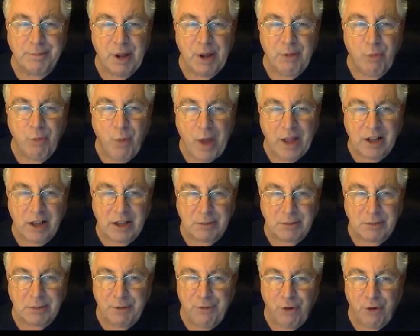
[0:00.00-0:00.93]

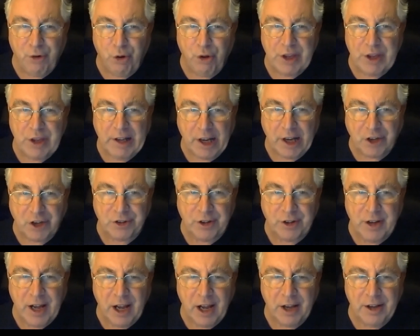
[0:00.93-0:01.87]
Well before the
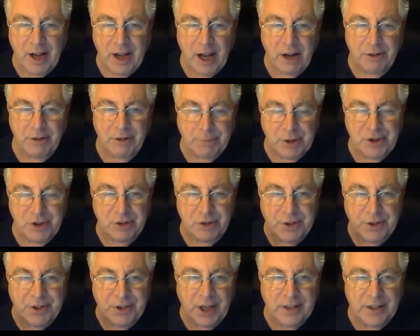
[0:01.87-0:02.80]
election, and how
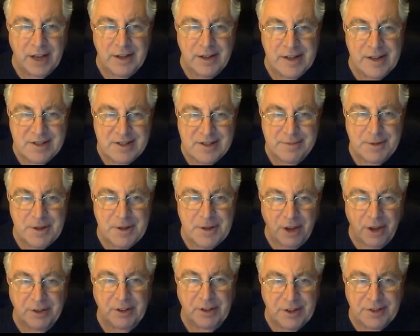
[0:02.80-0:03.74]
Bridget was saying that needs to be
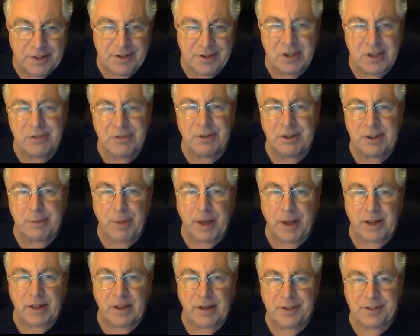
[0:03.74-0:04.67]
done constituency
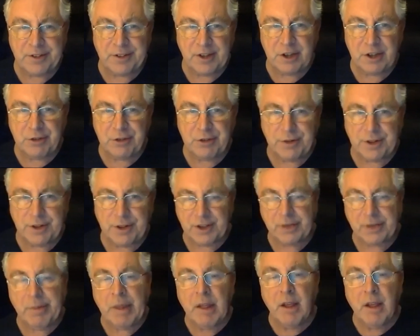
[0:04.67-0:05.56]
by constituency.